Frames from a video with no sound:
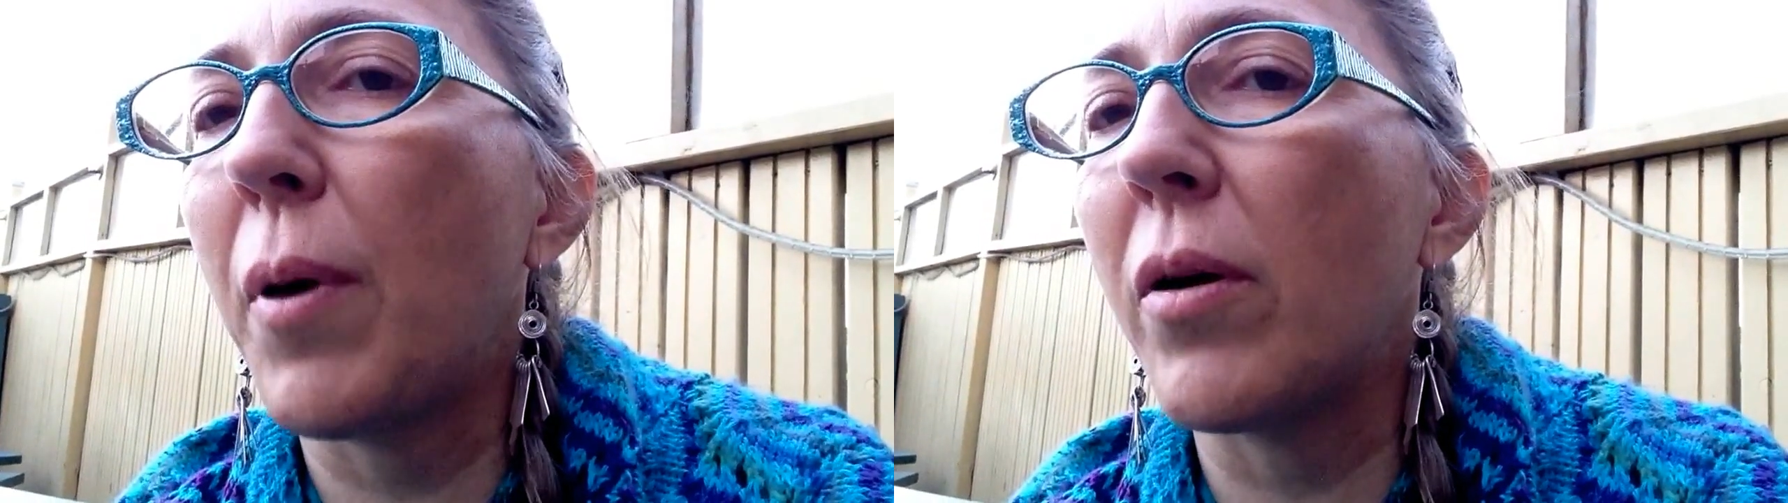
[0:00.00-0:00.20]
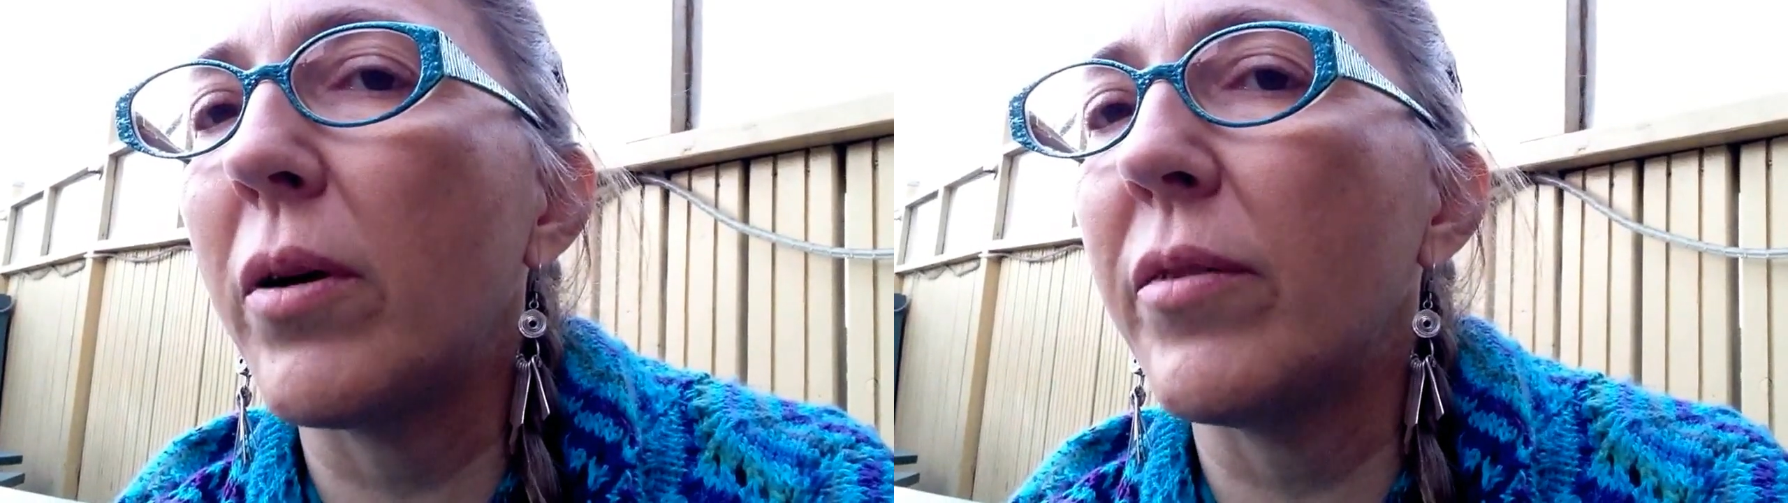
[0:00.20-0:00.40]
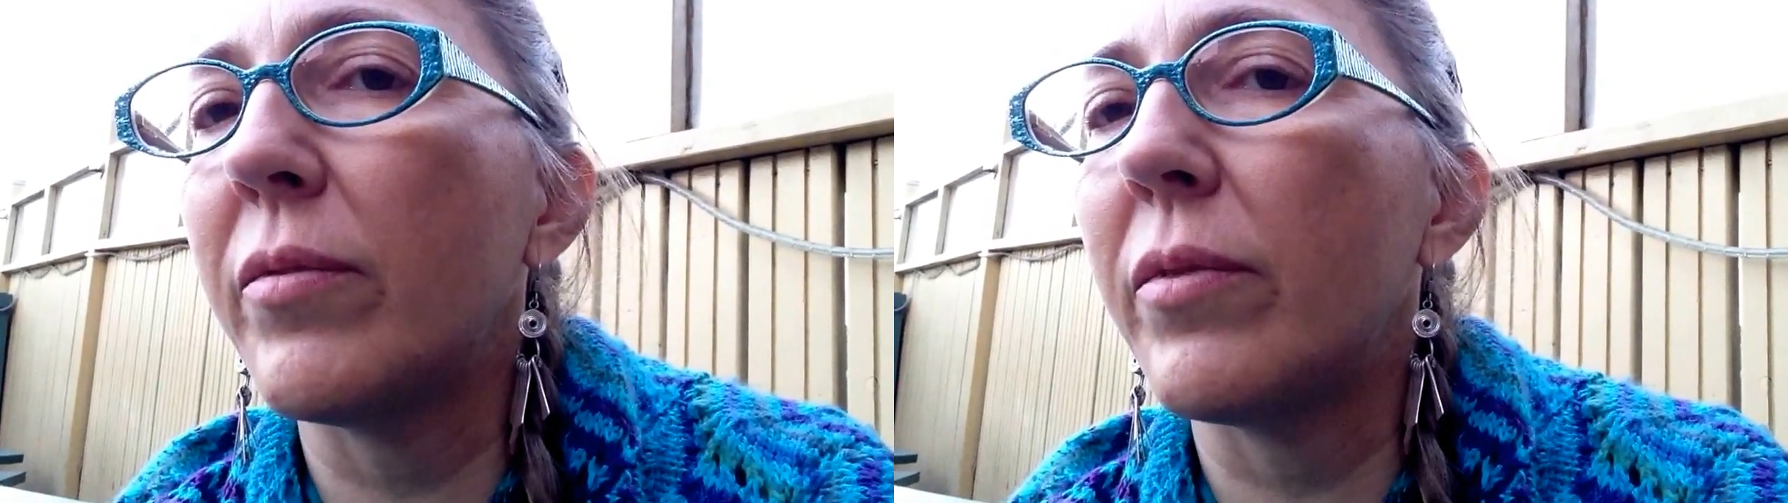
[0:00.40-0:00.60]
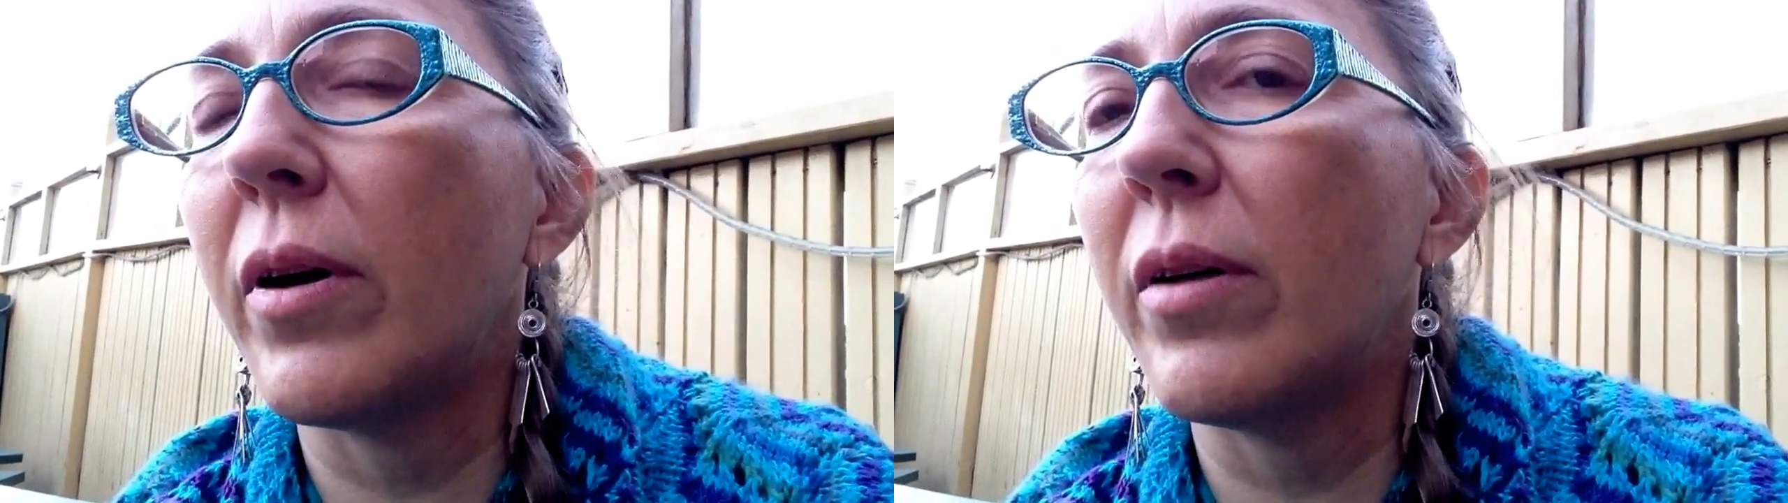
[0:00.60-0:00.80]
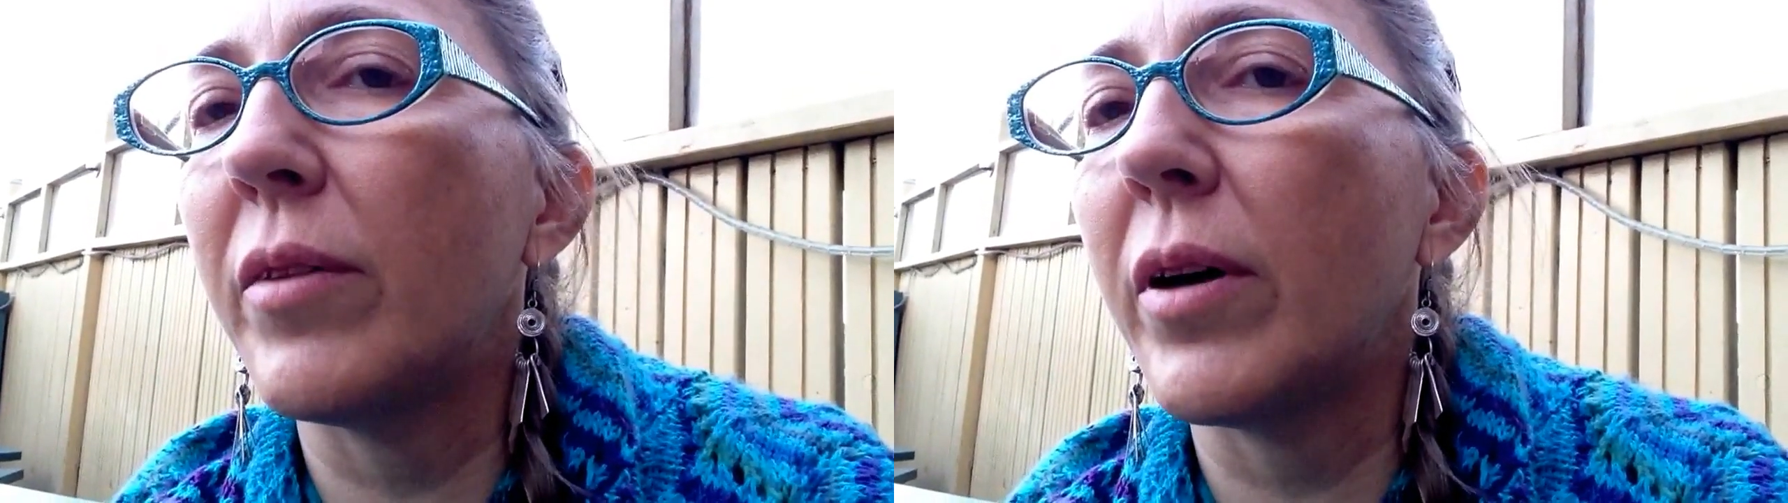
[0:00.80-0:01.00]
part of a, of